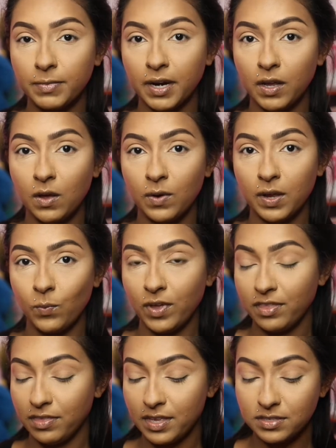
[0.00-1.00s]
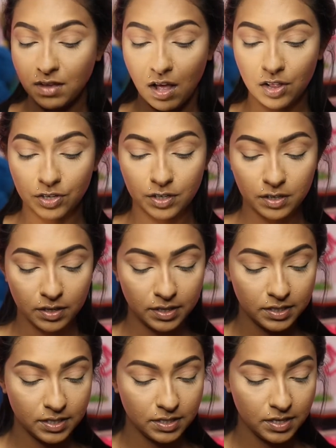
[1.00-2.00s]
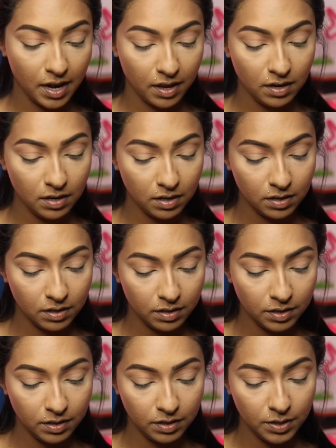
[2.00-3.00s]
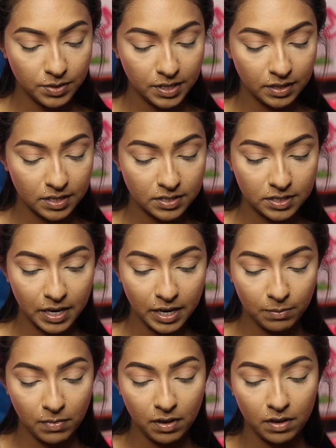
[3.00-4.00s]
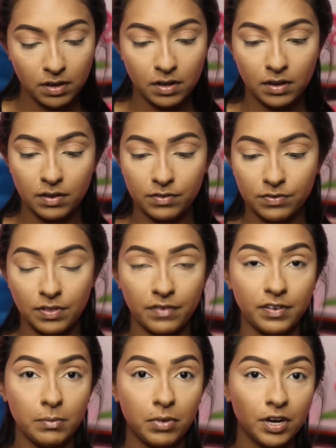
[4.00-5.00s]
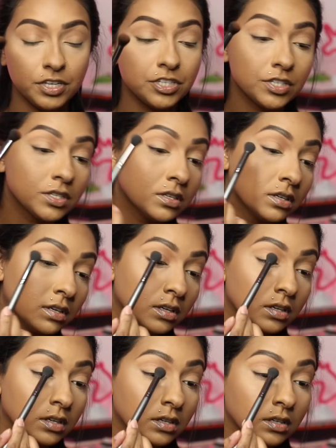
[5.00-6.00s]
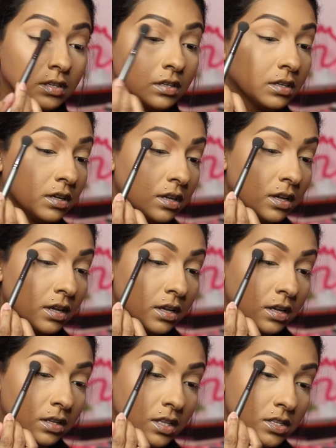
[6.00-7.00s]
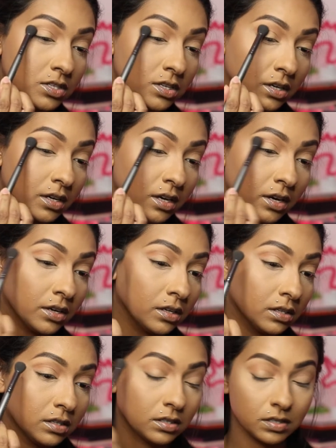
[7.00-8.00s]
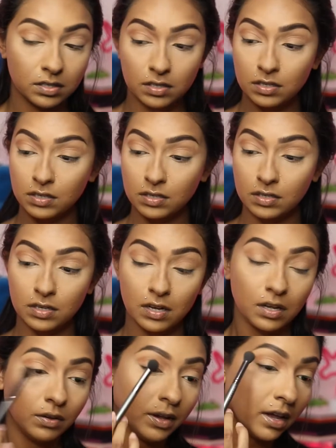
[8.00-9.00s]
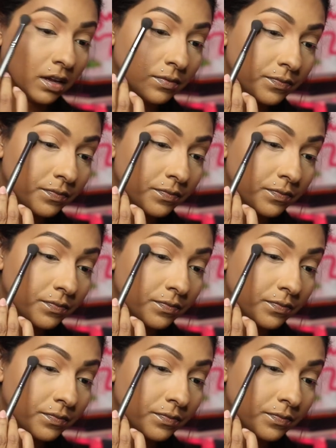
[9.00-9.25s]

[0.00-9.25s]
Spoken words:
going to go in with this color instead, using the same fluffy brush. And let's start here. There we go.